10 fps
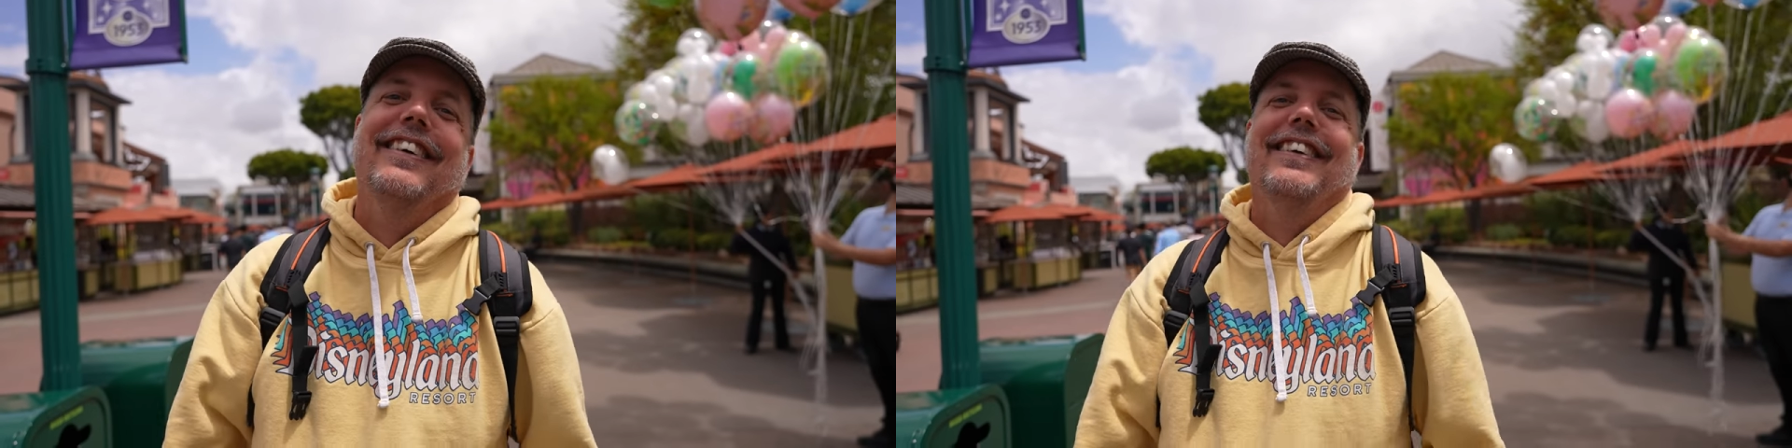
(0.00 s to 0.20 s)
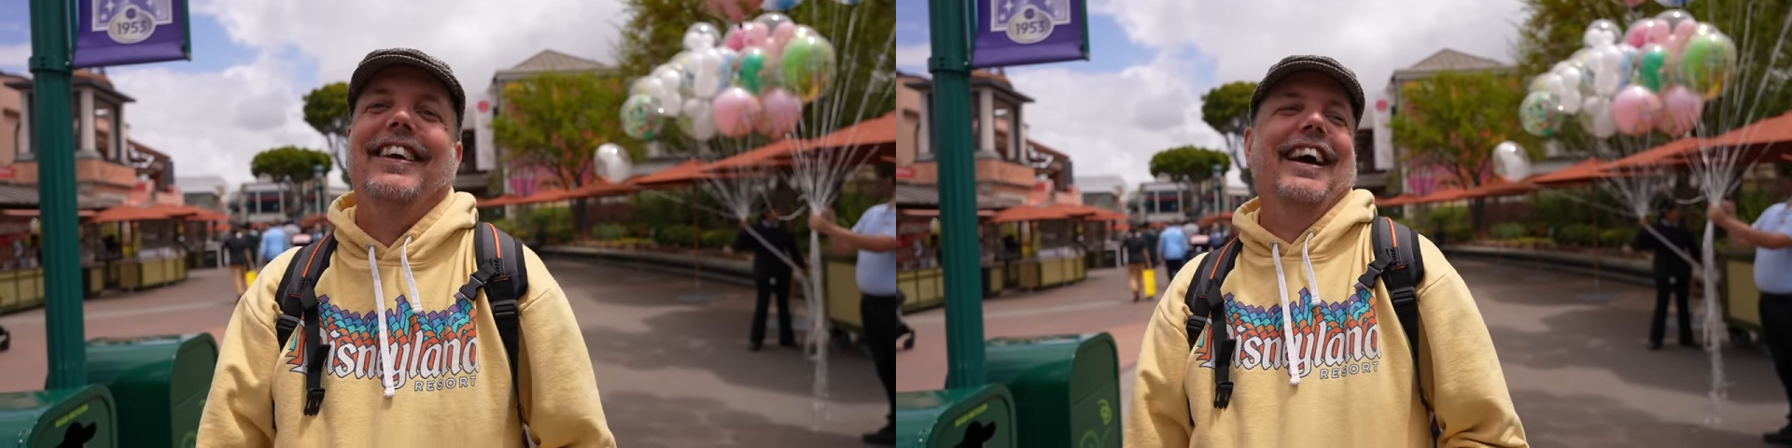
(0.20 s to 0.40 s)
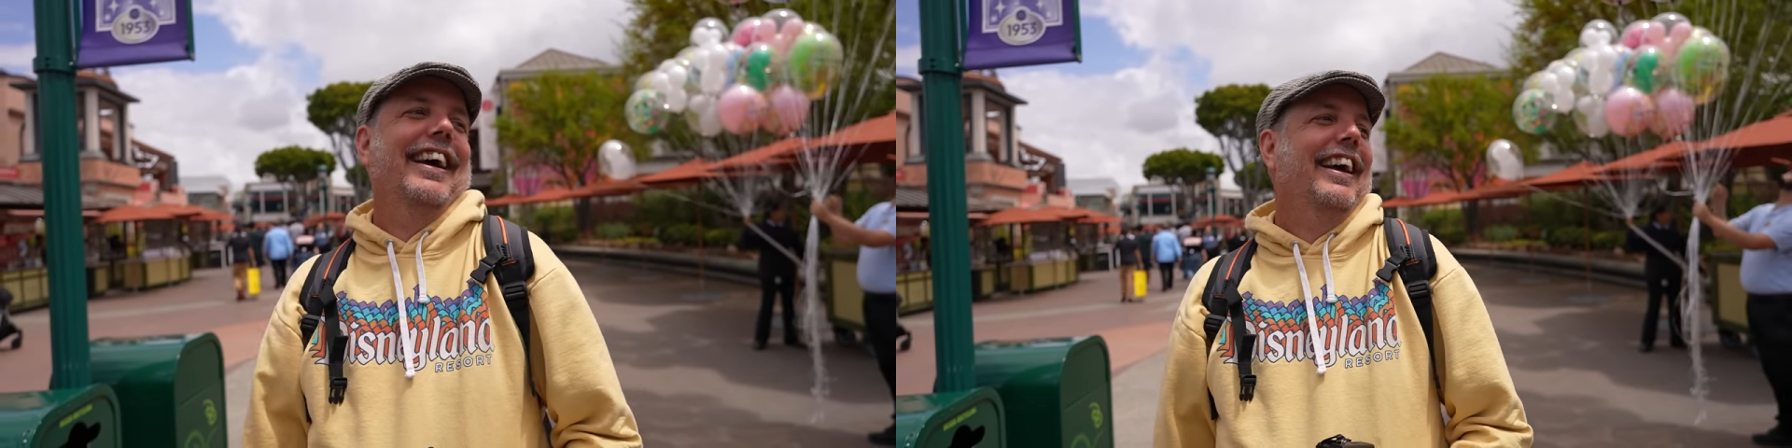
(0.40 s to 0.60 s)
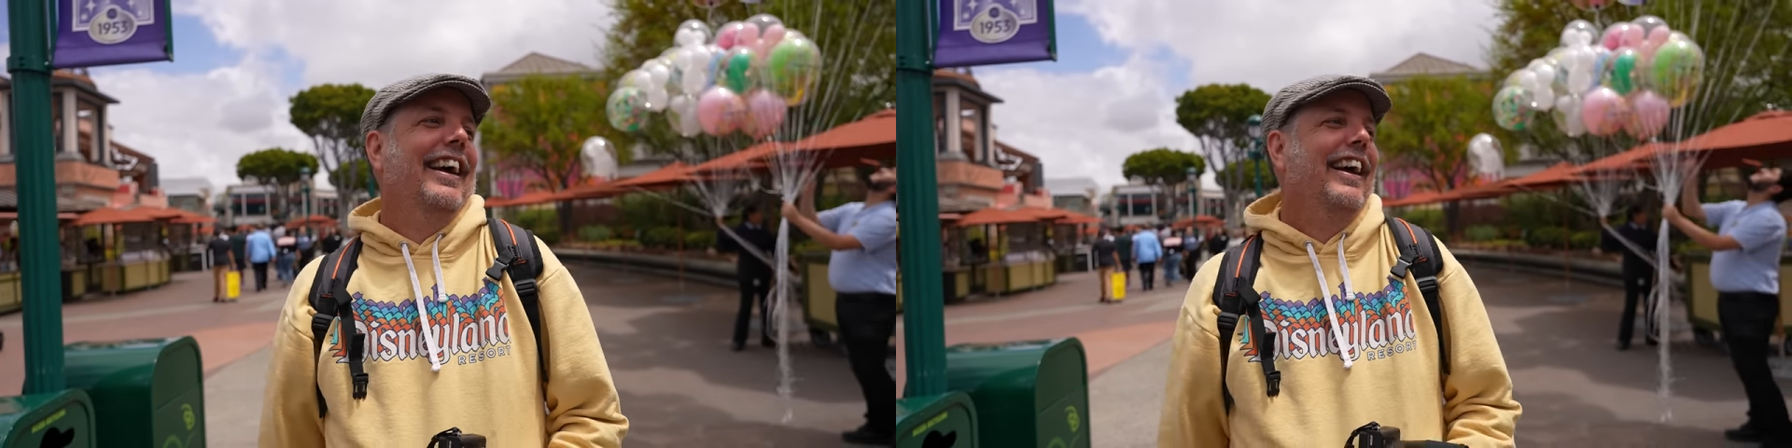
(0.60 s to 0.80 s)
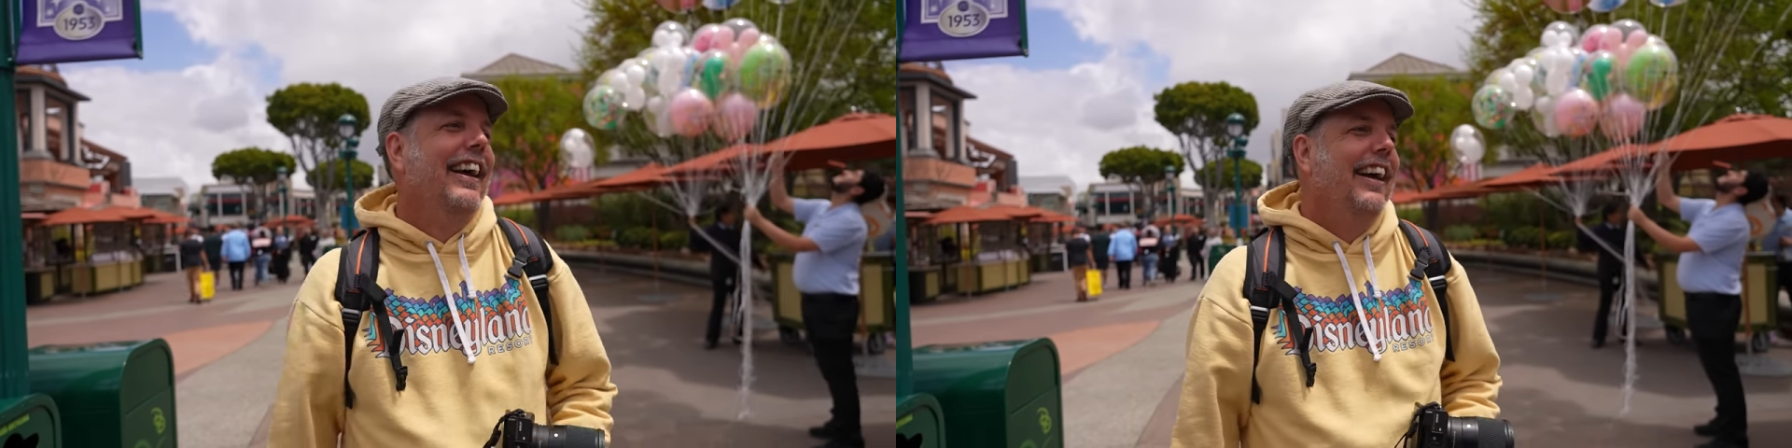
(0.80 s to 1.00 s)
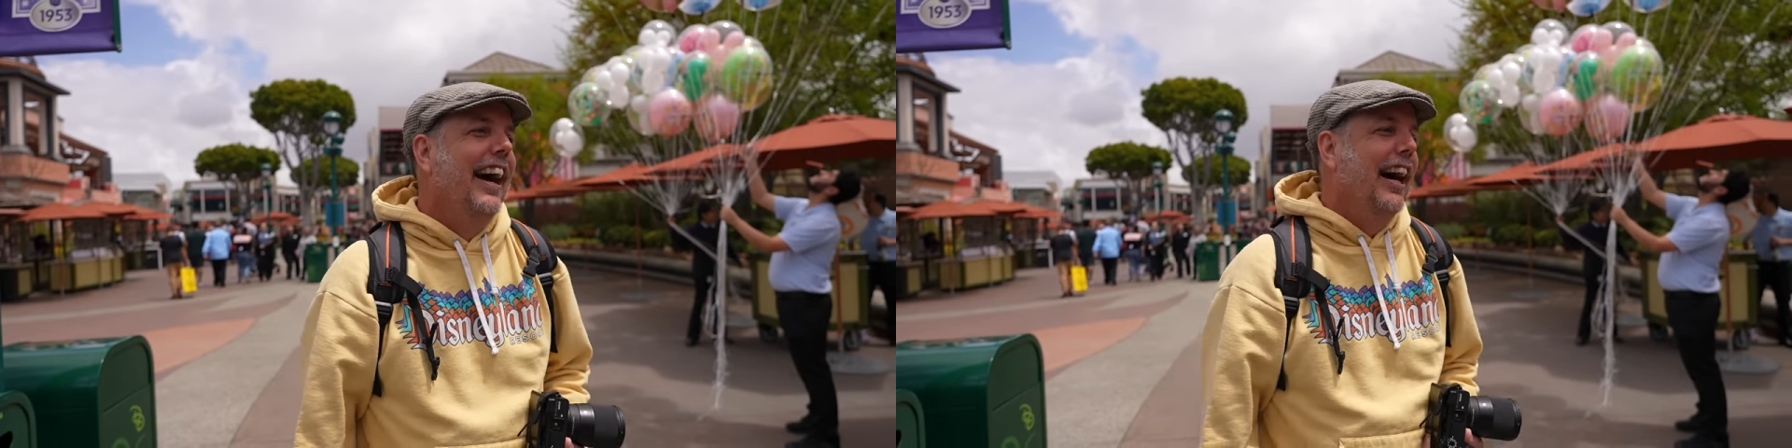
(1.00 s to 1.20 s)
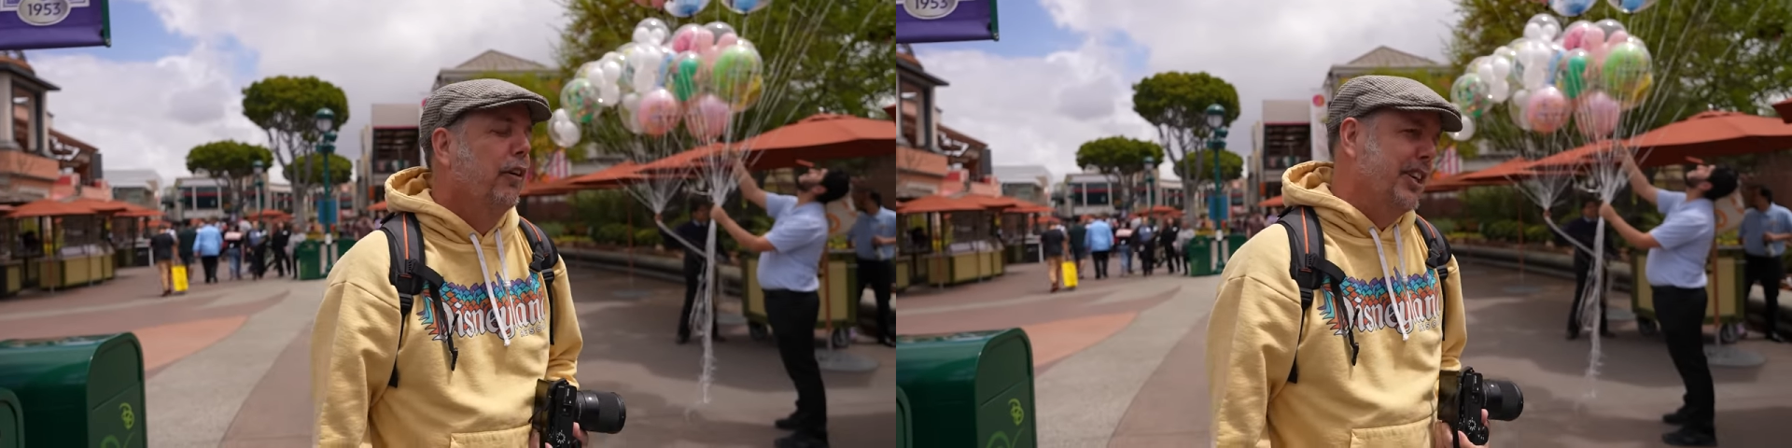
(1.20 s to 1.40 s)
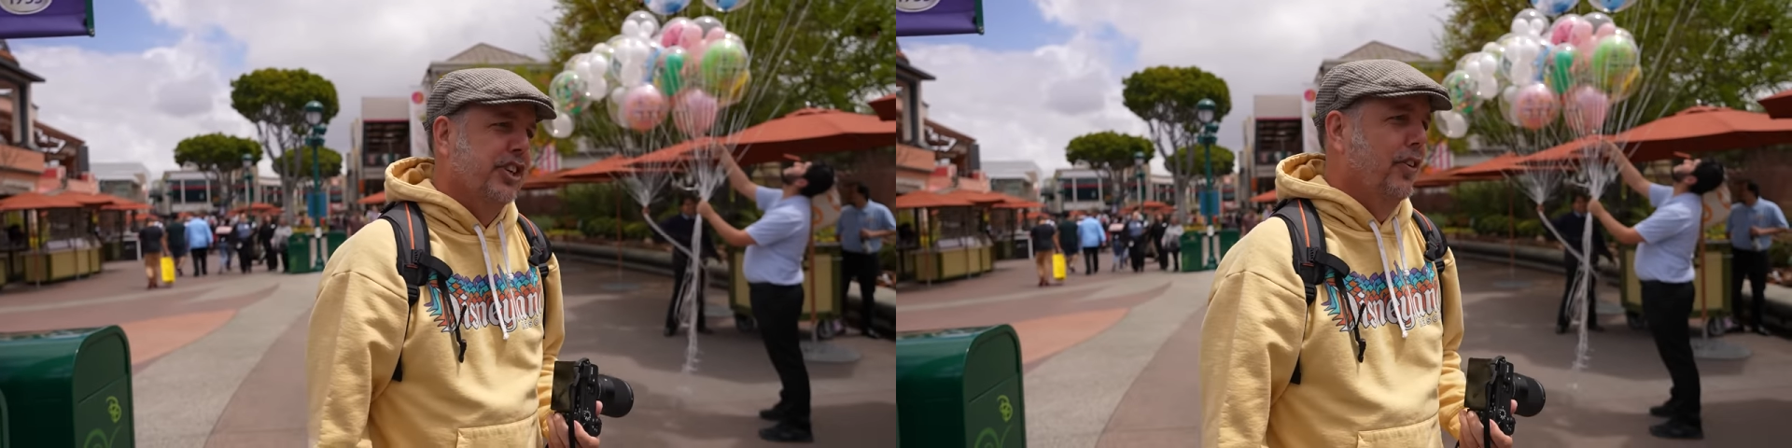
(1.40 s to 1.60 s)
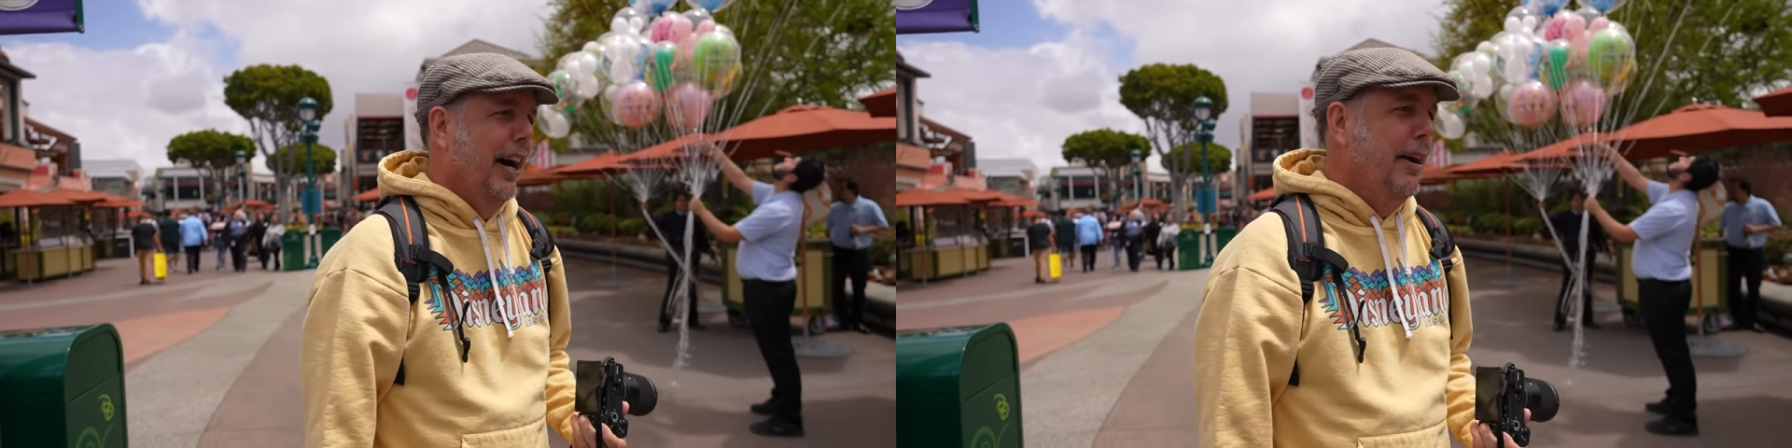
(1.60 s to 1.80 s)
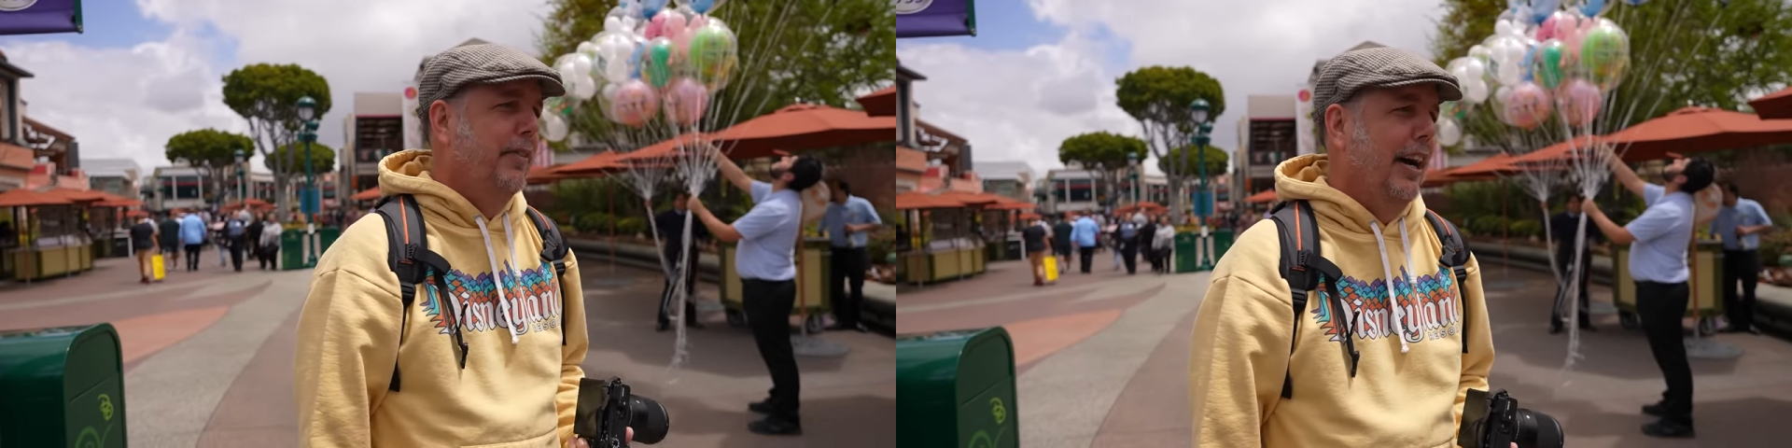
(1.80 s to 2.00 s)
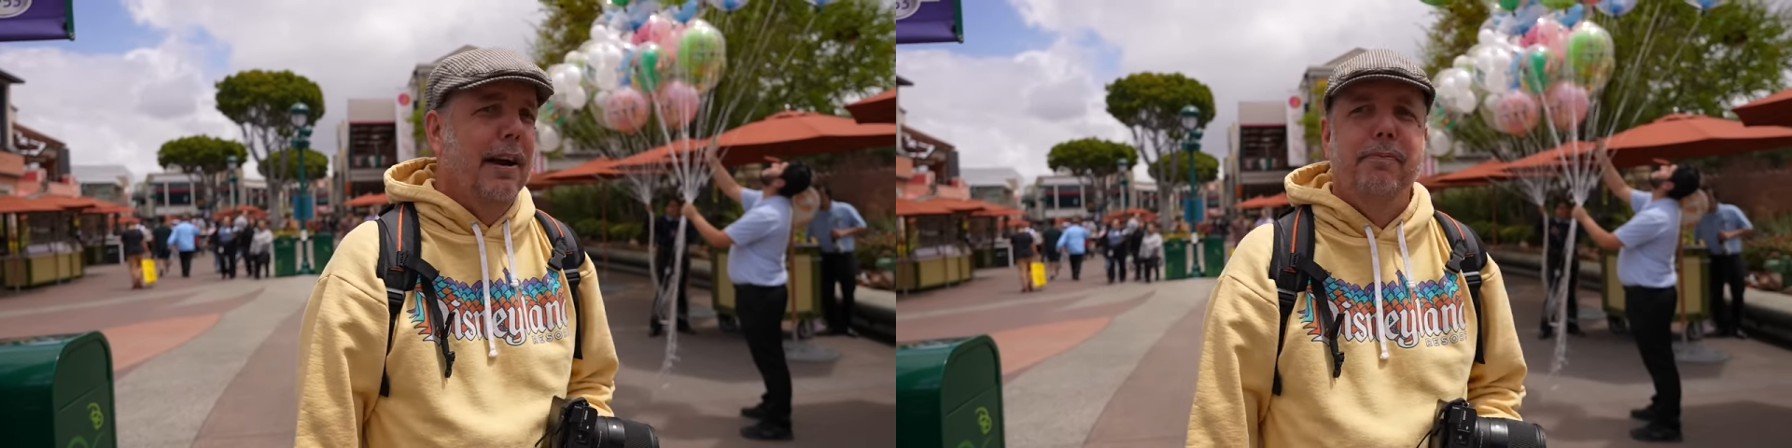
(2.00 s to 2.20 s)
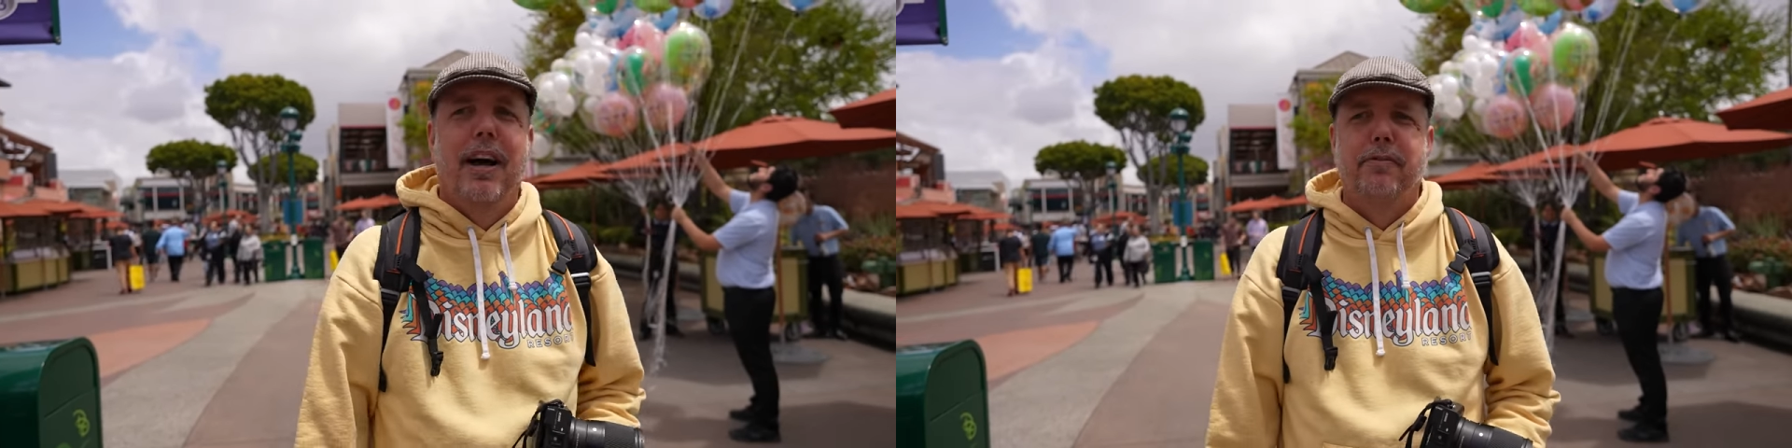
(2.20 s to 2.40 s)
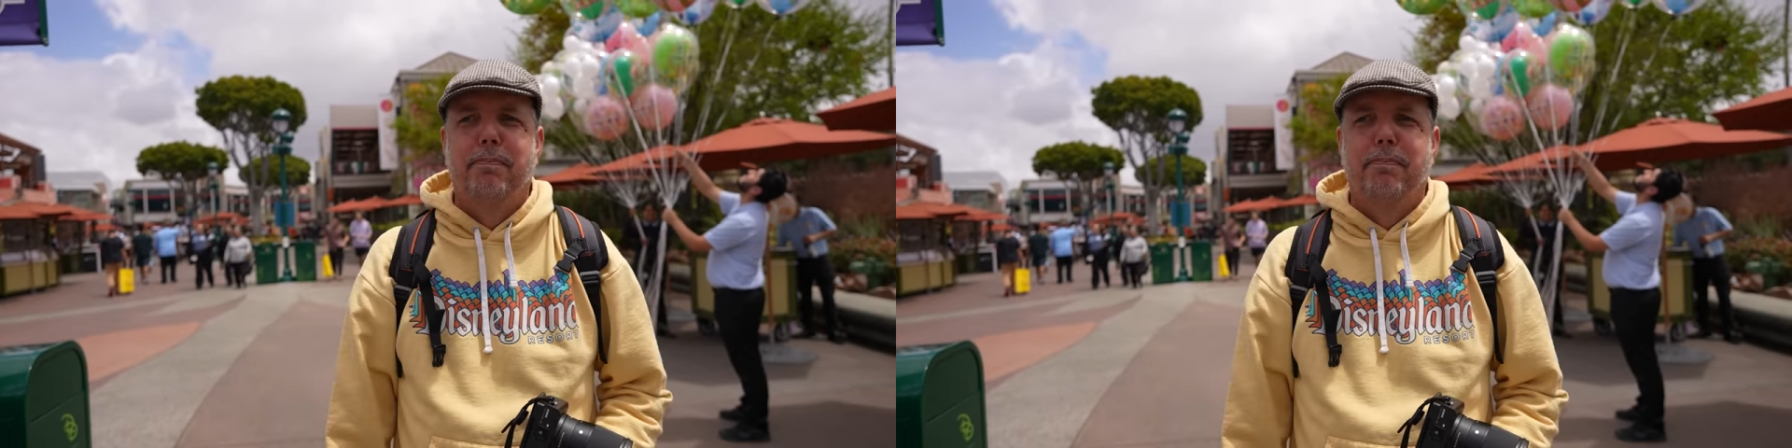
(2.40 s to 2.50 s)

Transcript: Which one did you go for? Original. I'm not.